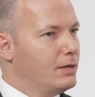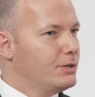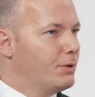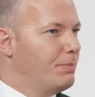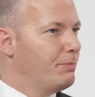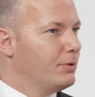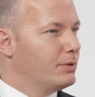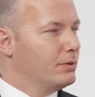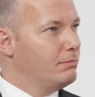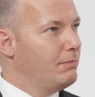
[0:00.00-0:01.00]
So
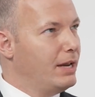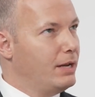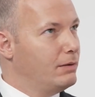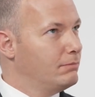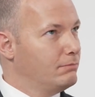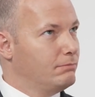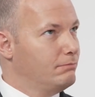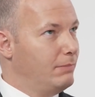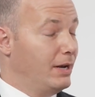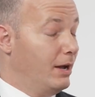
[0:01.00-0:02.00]
people may
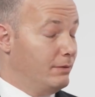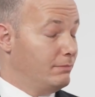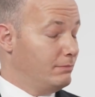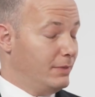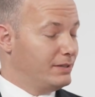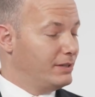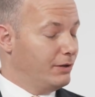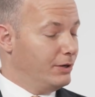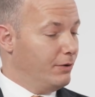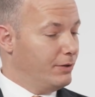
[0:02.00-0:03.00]
not
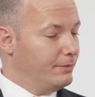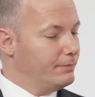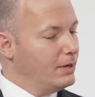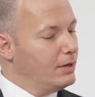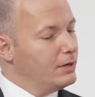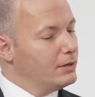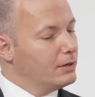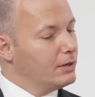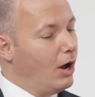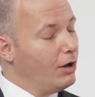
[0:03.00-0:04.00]
necessarily know that
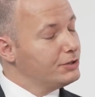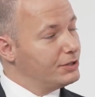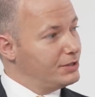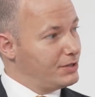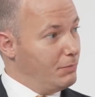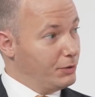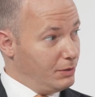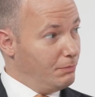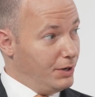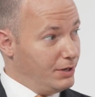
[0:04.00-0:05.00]
collagen is the most
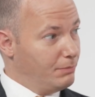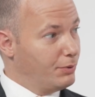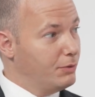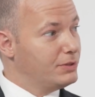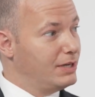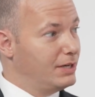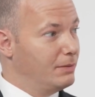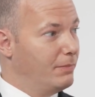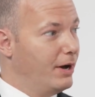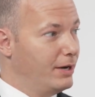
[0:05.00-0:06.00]
abundant protein in
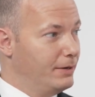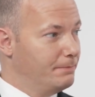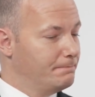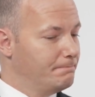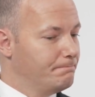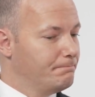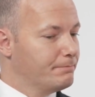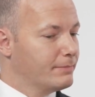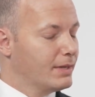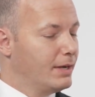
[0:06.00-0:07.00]
the body.
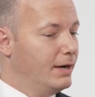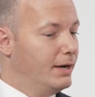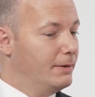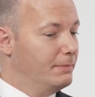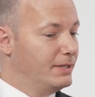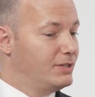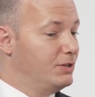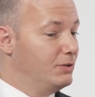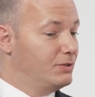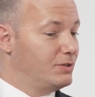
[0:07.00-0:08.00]
Mm-hmm. It's
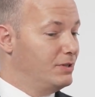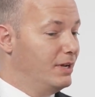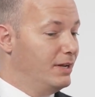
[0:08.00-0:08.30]
used.